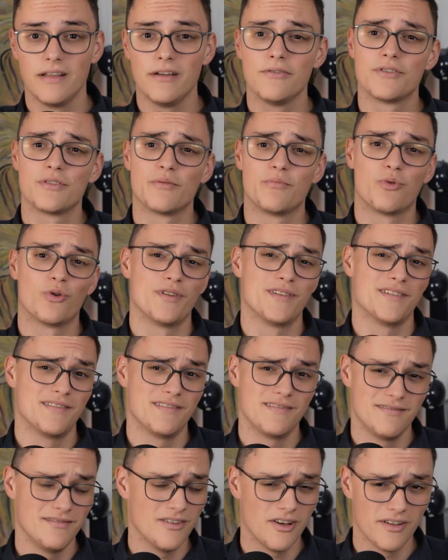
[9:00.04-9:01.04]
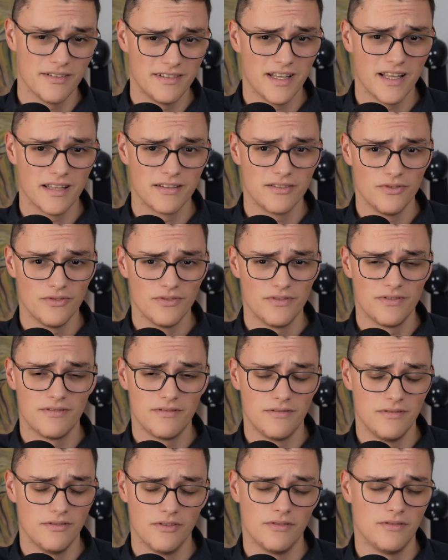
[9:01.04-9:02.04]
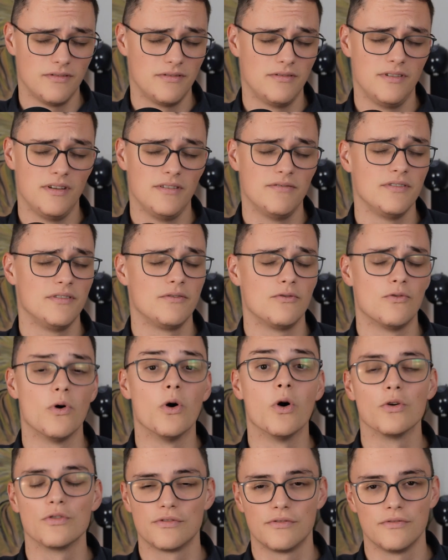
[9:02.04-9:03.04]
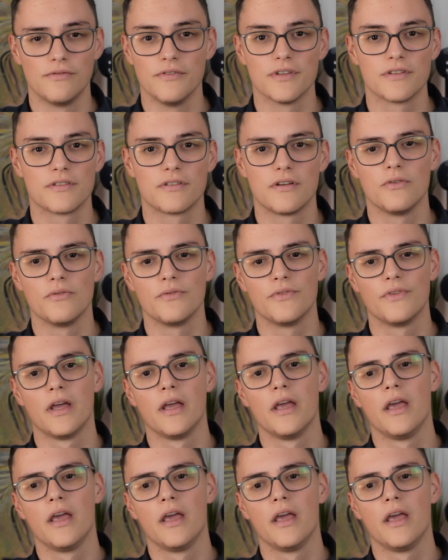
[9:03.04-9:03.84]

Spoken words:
Language support is not that good, not even close to VS Code.